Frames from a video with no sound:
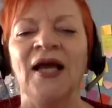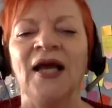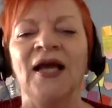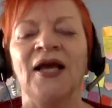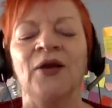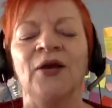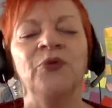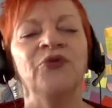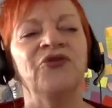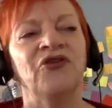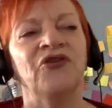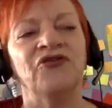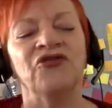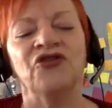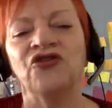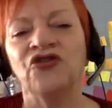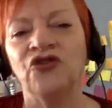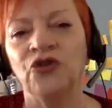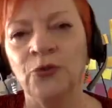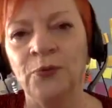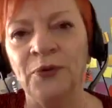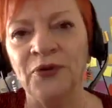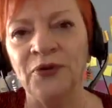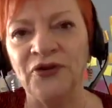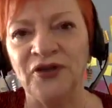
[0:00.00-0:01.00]
It was at the
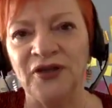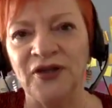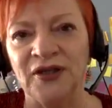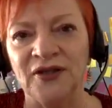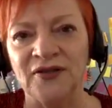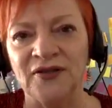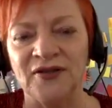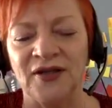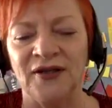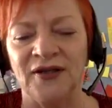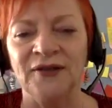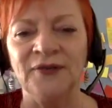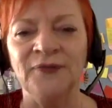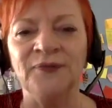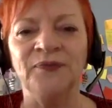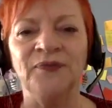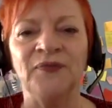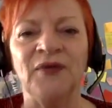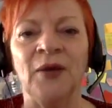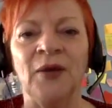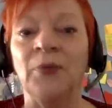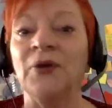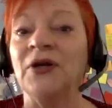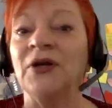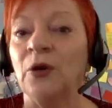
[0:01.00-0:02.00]
Schubert Theatre.
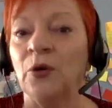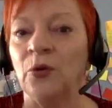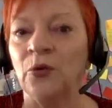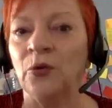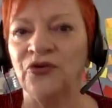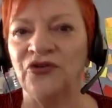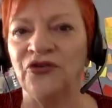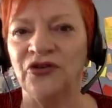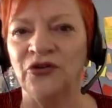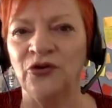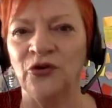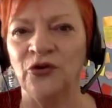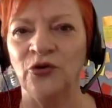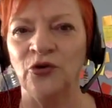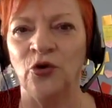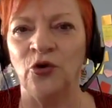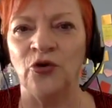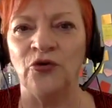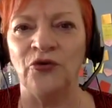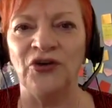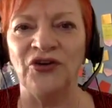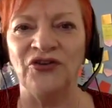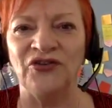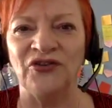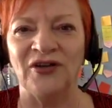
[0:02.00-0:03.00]
And when I was in New
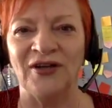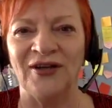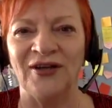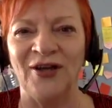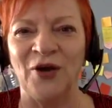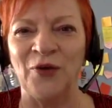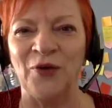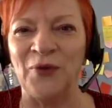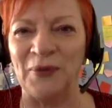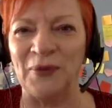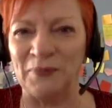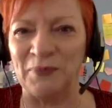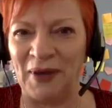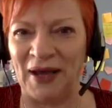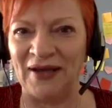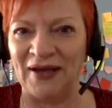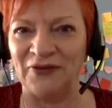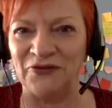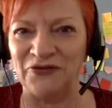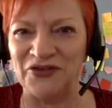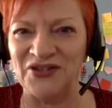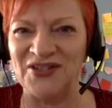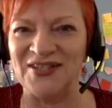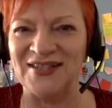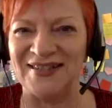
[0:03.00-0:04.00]
York recently, I went back
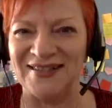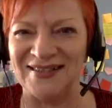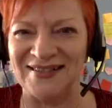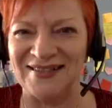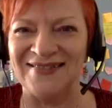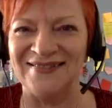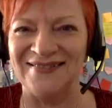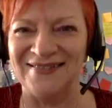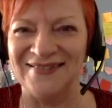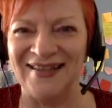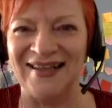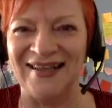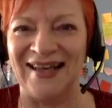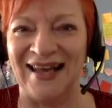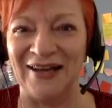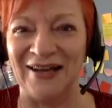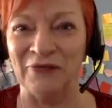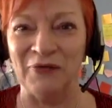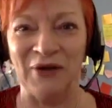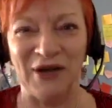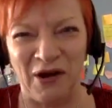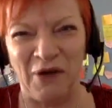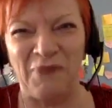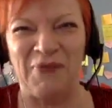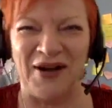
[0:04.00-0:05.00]
and visited again
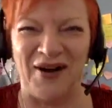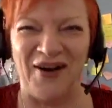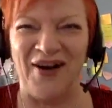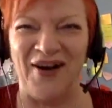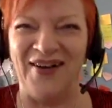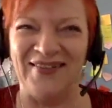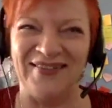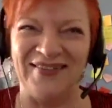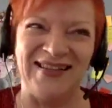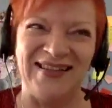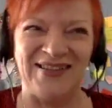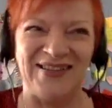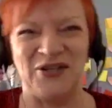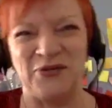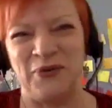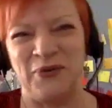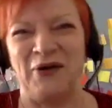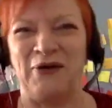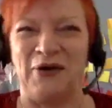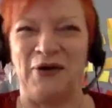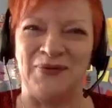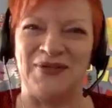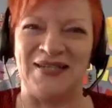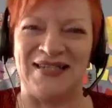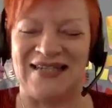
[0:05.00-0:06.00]
and went, oh my God, this is
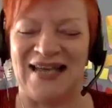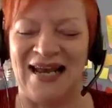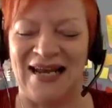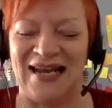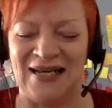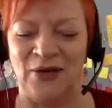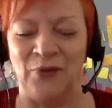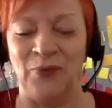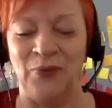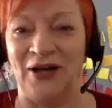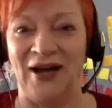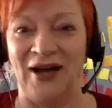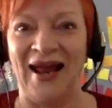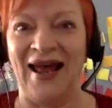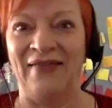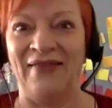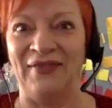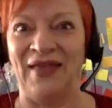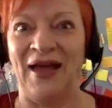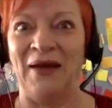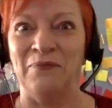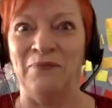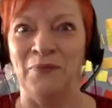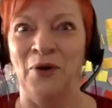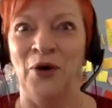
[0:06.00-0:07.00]
where I was standing when I had
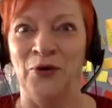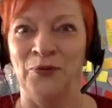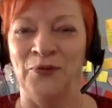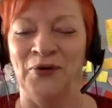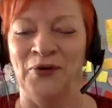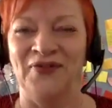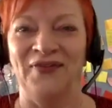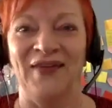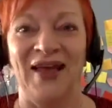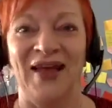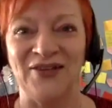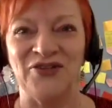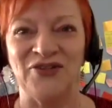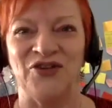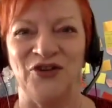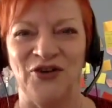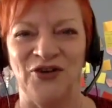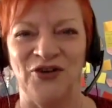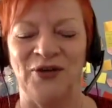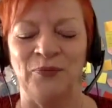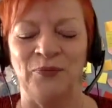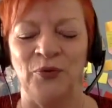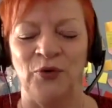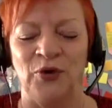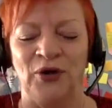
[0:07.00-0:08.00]
that moment, that
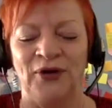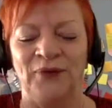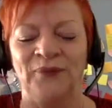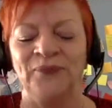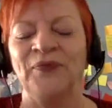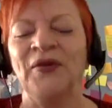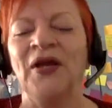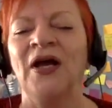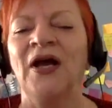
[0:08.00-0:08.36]
turning point.